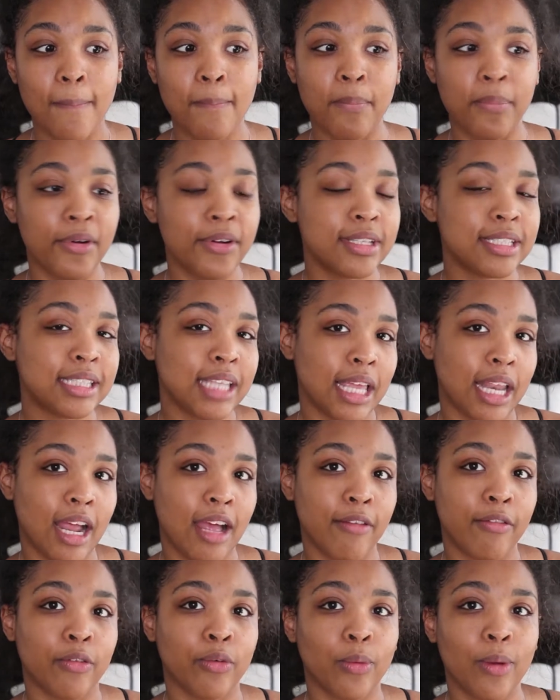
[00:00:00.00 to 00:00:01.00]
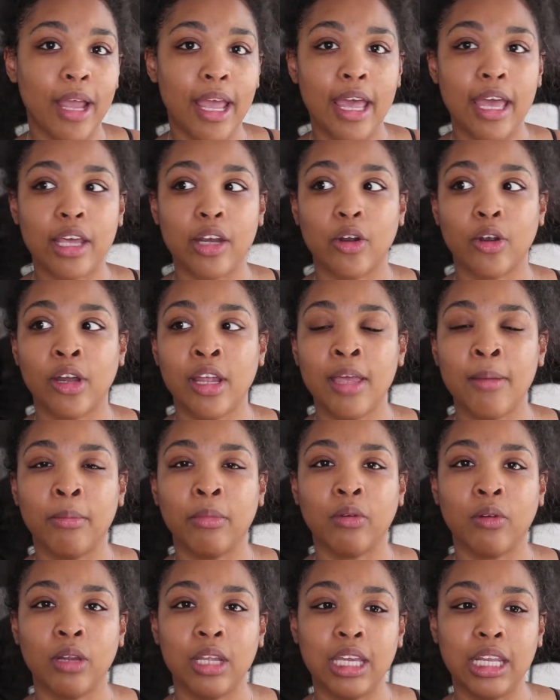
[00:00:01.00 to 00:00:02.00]
books that I've read or
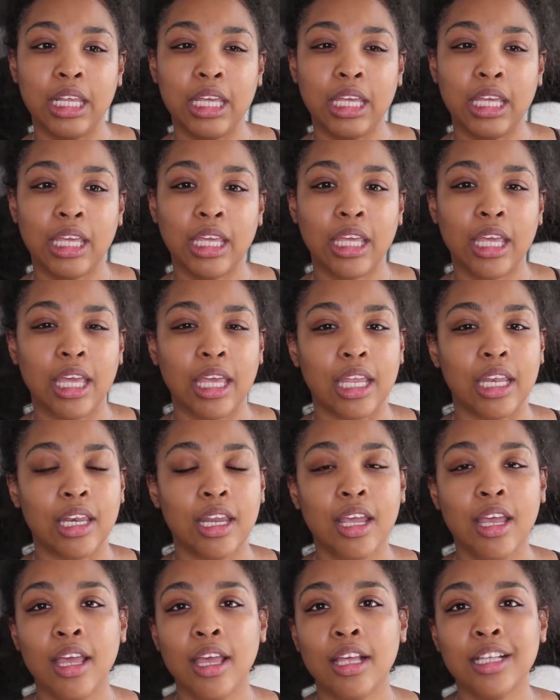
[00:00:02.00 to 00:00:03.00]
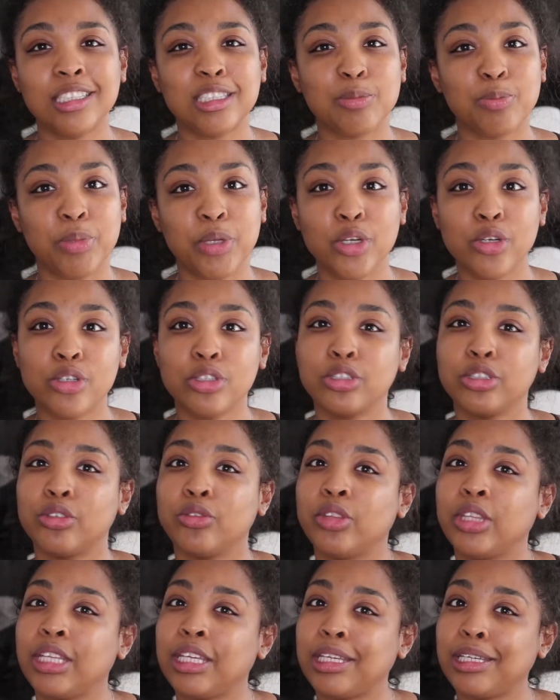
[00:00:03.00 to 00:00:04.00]
am reading, and spiritual
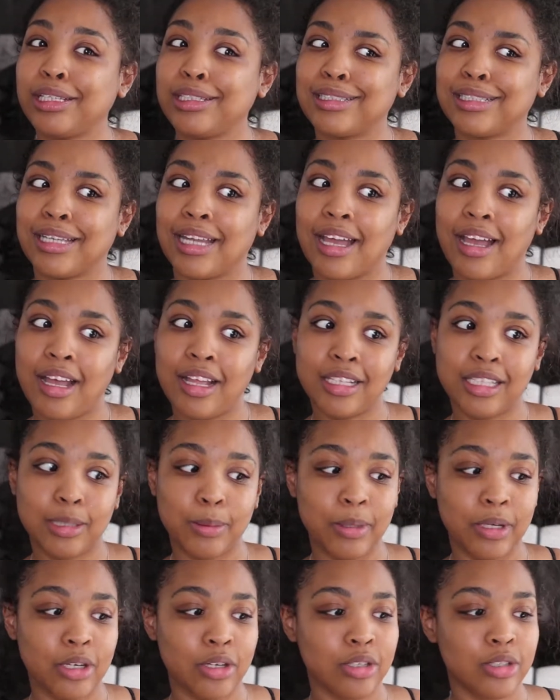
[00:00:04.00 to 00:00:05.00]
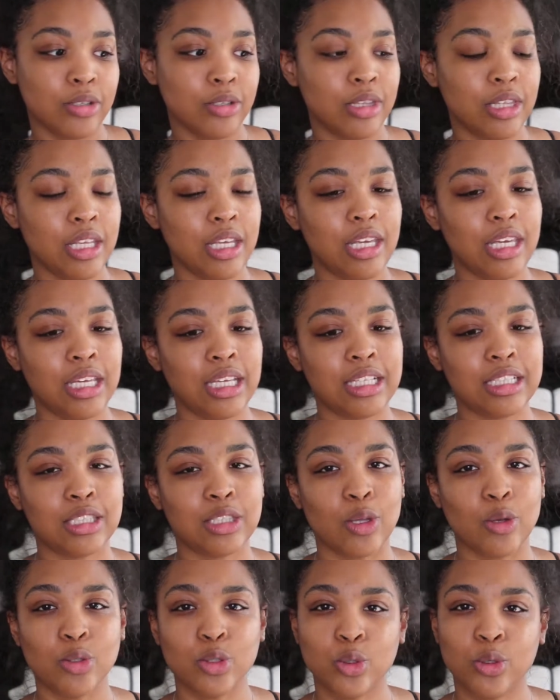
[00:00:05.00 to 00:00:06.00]
things, non-spiritual things,
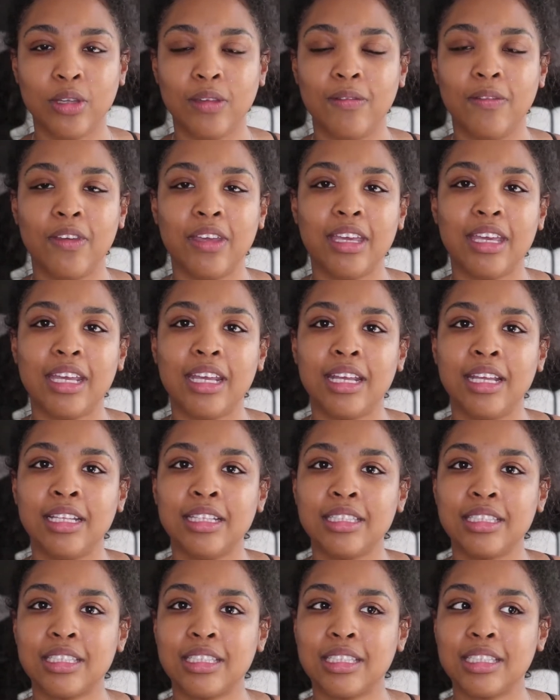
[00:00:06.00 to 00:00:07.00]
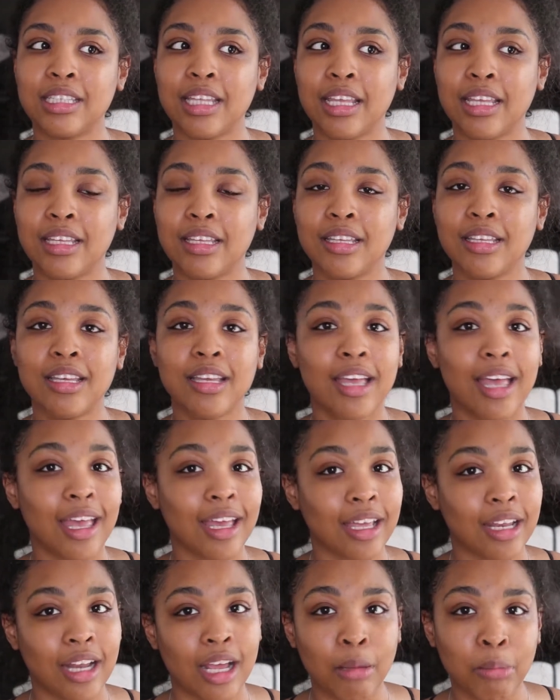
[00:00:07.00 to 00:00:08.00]
social events,
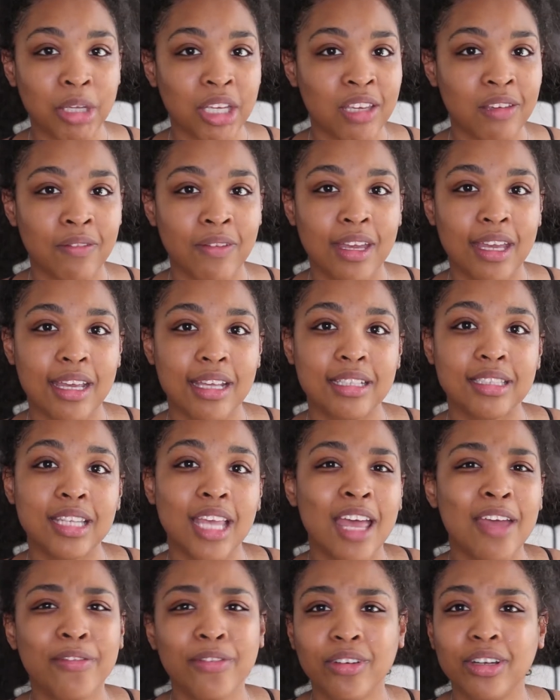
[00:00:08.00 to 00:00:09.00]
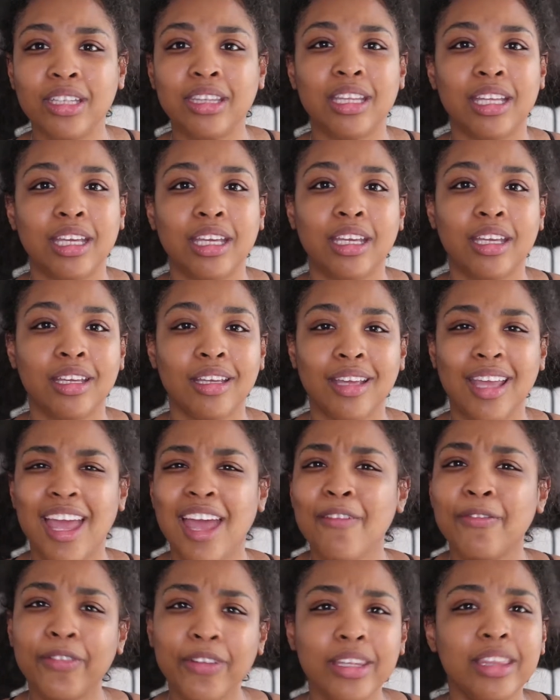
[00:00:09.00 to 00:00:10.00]
economic events,
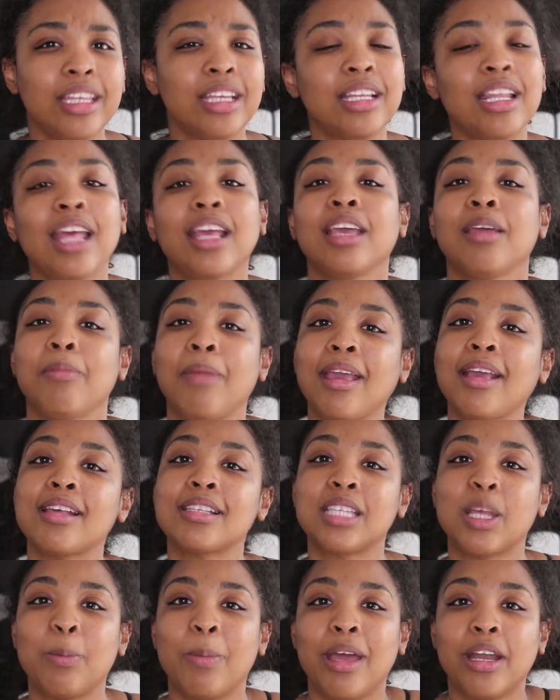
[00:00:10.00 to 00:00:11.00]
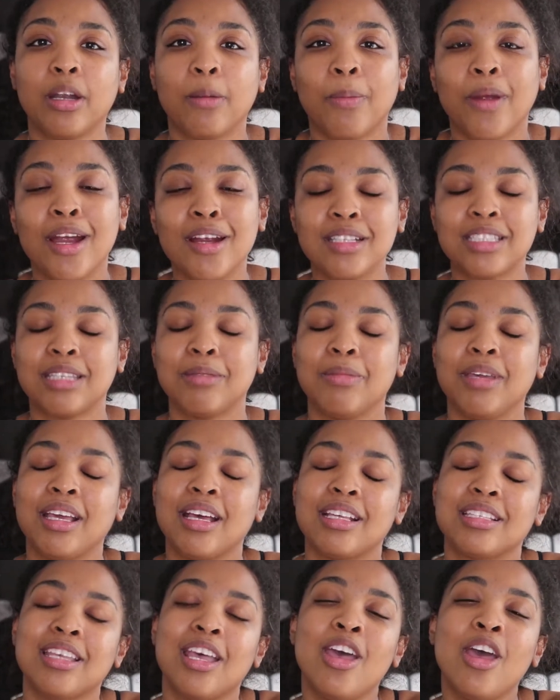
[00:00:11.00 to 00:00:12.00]
everything that can make us a better person, because